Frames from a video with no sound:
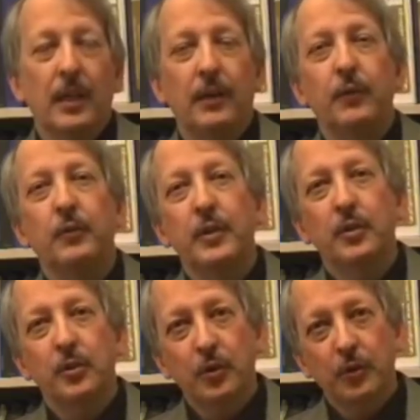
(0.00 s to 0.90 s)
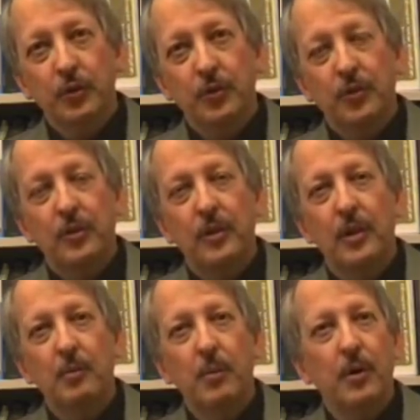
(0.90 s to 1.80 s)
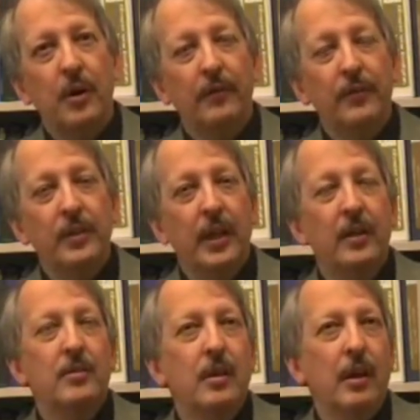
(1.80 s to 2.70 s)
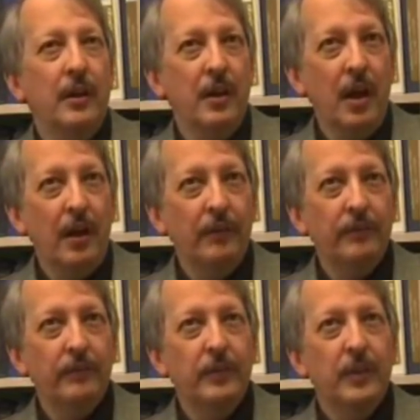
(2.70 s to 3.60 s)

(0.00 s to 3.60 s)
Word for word: If you reduce the number of ticks enough,